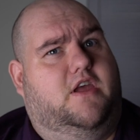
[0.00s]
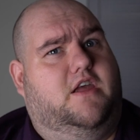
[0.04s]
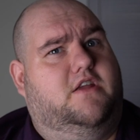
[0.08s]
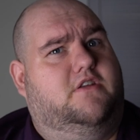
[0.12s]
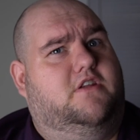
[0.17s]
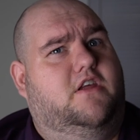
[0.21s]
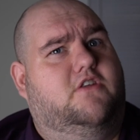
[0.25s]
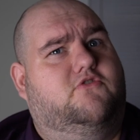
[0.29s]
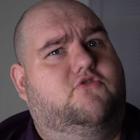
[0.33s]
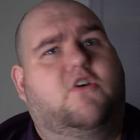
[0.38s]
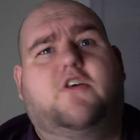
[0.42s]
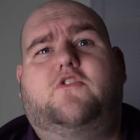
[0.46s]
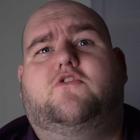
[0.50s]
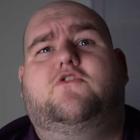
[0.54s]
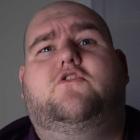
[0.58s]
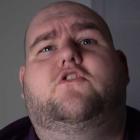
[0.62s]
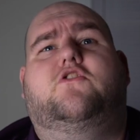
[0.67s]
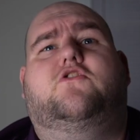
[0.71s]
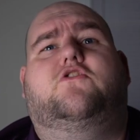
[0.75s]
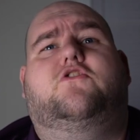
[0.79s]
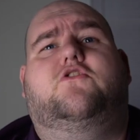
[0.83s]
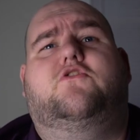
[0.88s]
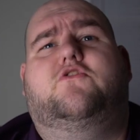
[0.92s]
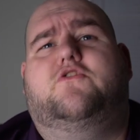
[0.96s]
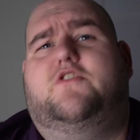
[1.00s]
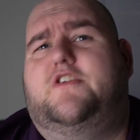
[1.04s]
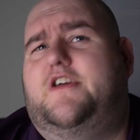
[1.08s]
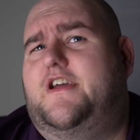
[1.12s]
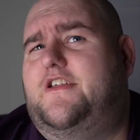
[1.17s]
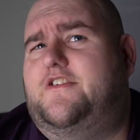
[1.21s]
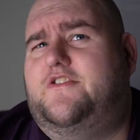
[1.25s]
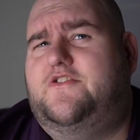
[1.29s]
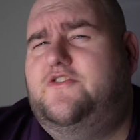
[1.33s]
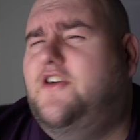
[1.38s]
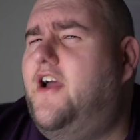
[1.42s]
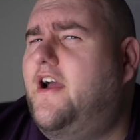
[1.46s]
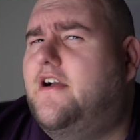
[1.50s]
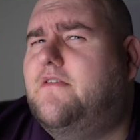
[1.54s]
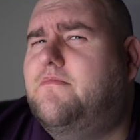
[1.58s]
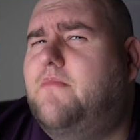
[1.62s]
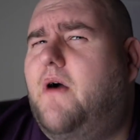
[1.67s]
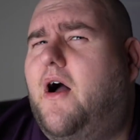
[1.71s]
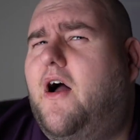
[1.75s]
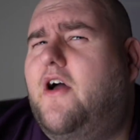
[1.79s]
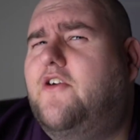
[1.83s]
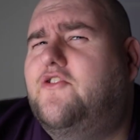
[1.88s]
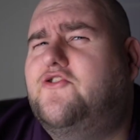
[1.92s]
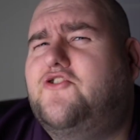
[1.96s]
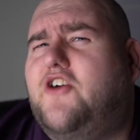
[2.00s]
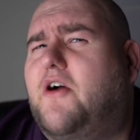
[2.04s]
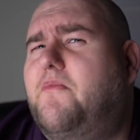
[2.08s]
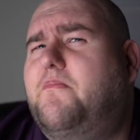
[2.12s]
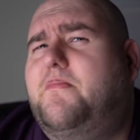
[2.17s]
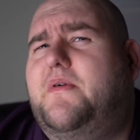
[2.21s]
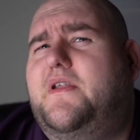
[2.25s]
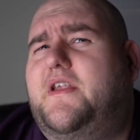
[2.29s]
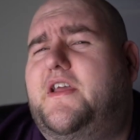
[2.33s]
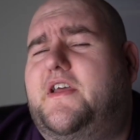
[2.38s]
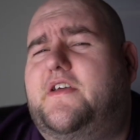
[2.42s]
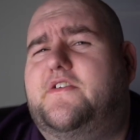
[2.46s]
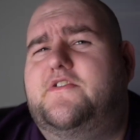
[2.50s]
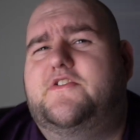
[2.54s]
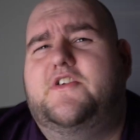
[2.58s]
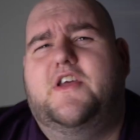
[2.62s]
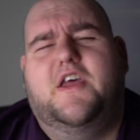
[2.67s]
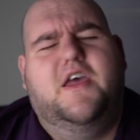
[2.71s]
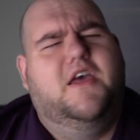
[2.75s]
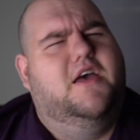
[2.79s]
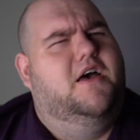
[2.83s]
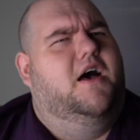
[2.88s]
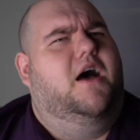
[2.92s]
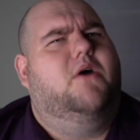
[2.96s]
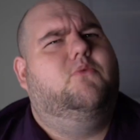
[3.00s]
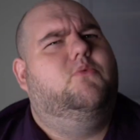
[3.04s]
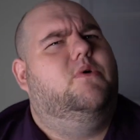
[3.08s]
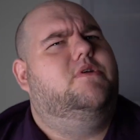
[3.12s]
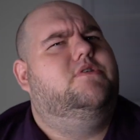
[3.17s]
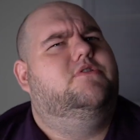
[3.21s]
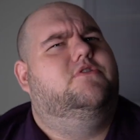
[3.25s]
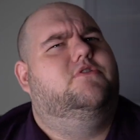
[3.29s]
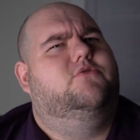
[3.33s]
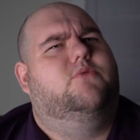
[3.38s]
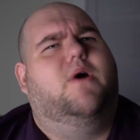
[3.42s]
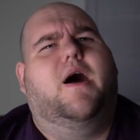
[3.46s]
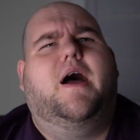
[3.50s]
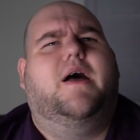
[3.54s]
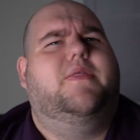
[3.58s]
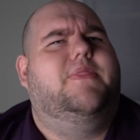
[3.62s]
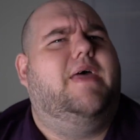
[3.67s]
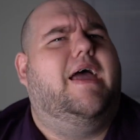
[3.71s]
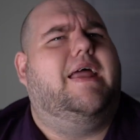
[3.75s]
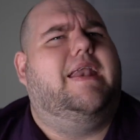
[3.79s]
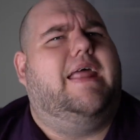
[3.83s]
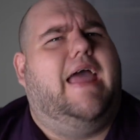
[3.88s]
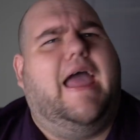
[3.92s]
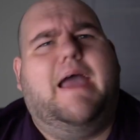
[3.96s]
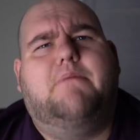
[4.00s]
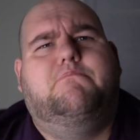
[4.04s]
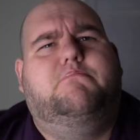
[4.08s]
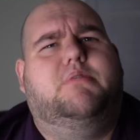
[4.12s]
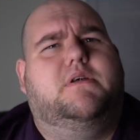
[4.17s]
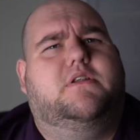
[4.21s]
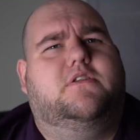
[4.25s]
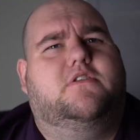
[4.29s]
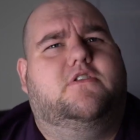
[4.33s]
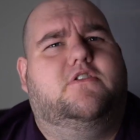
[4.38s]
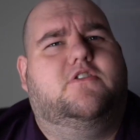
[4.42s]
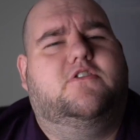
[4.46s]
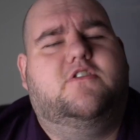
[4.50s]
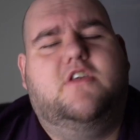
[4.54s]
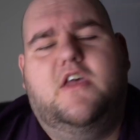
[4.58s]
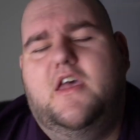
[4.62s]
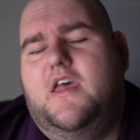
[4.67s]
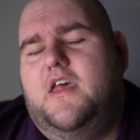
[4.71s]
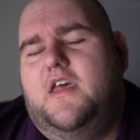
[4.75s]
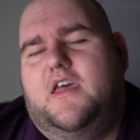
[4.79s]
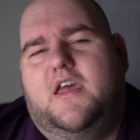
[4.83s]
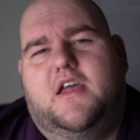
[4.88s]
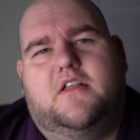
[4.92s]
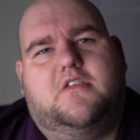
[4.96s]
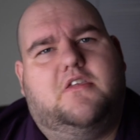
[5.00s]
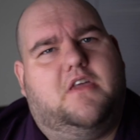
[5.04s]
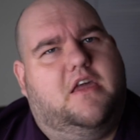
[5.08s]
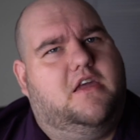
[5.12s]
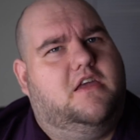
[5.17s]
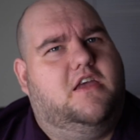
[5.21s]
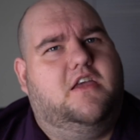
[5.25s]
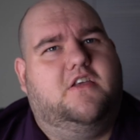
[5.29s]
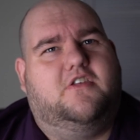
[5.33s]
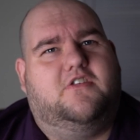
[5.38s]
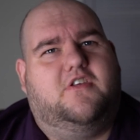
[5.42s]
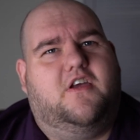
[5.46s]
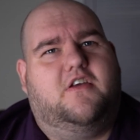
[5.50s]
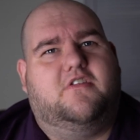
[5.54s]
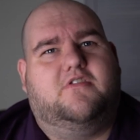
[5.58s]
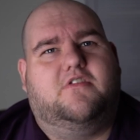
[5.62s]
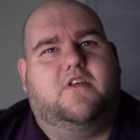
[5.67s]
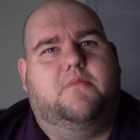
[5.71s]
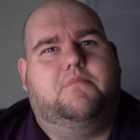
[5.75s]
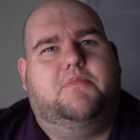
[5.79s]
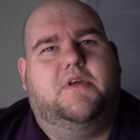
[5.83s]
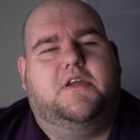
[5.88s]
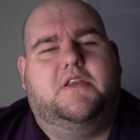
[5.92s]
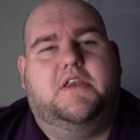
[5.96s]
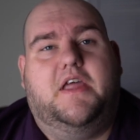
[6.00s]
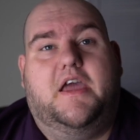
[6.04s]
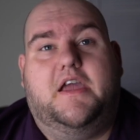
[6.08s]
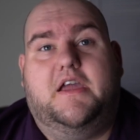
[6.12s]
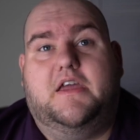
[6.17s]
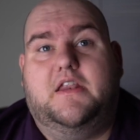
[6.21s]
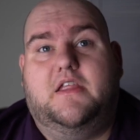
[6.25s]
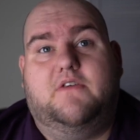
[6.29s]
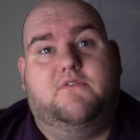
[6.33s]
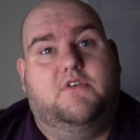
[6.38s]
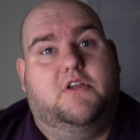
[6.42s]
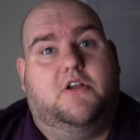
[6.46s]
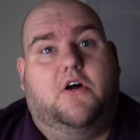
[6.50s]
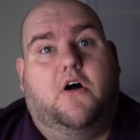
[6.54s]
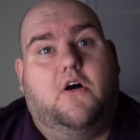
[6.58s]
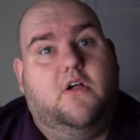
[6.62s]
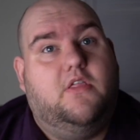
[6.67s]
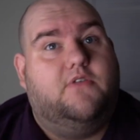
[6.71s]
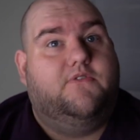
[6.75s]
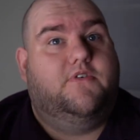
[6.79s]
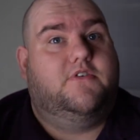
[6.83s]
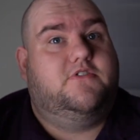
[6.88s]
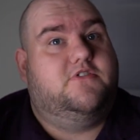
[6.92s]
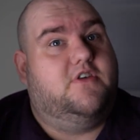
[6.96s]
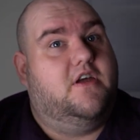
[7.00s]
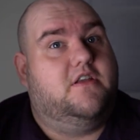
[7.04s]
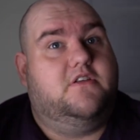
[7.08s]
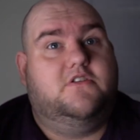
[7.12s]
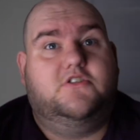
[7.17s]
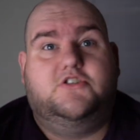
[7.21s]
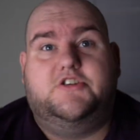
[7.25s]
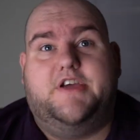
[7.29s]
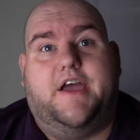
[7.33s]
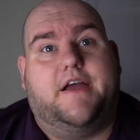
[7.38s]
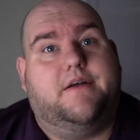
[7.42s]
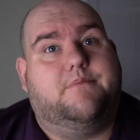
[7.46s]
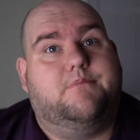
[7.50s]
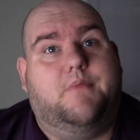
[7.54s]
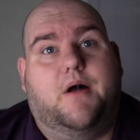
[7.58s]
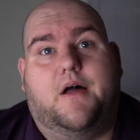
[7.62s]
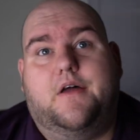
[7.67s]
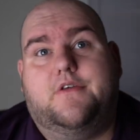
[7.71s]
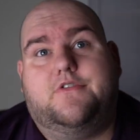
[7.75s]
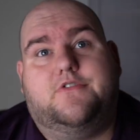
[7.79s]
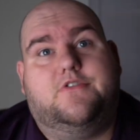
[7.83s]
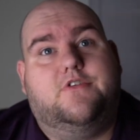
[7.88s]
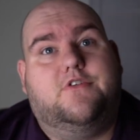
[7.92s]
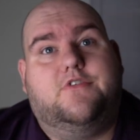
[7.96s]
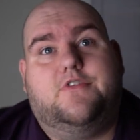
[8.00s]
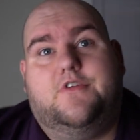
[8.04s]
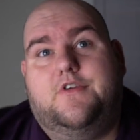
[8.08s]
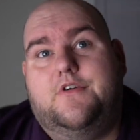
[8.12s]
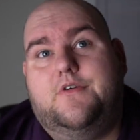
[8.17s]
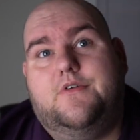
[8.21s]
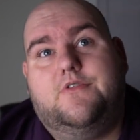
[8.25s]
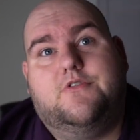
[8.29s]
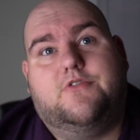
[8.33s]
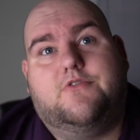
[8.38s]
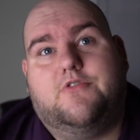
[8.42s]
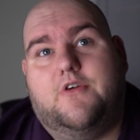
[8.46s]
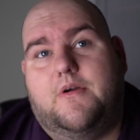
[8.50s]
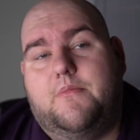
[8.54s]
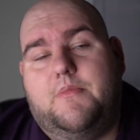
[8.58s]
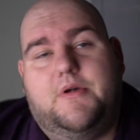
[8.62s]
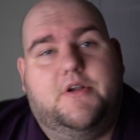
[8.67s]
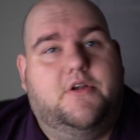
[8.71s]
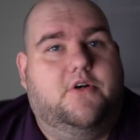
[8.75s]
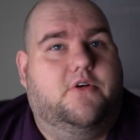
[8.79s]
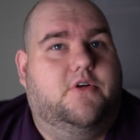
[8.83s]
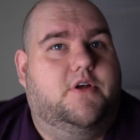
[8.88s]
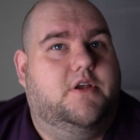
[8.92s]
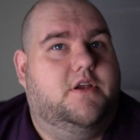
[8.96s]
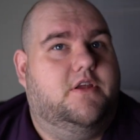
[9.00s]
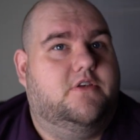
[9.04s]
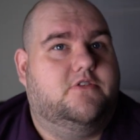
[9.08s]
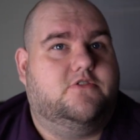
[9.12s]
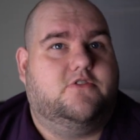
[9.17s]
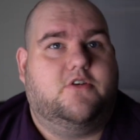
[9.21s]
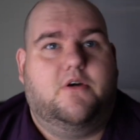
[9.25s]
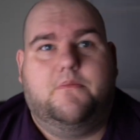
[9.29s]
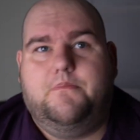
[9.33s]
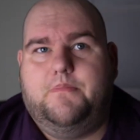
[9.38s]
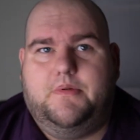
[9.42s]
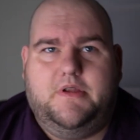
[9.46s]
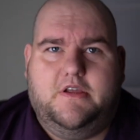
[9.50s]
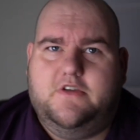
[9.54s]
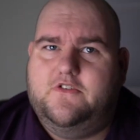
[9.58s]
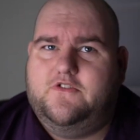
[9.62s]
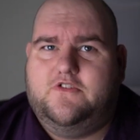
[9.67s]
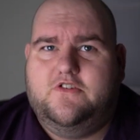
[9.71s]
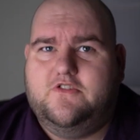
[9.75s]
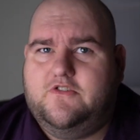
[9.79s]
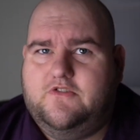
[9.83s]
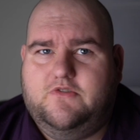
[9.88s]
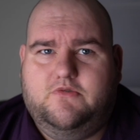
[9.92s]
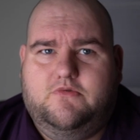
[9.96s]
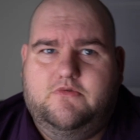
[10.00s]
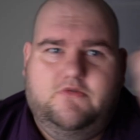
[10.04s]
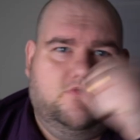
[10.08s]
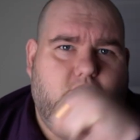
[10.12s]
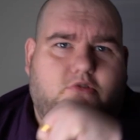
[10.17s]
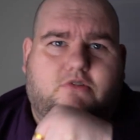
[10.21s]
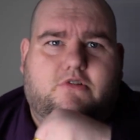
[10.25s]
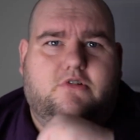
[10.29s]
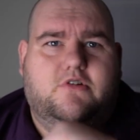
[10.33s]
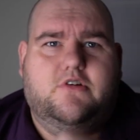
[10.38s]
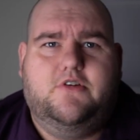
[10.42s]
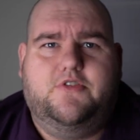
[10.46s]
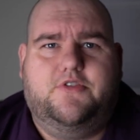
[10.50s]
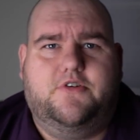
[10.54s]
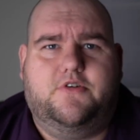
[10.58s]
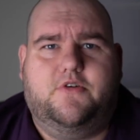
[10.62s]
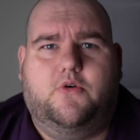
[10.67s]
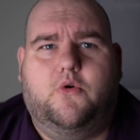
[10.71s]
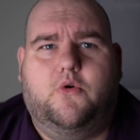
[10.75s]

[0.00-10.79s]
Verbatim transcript: antitrust issues against Jack Ma's companies. I wonder why that happens. It's like he says something negative, and all of a sudden Jack Ma's this huge criminal, and his company's just ah, they're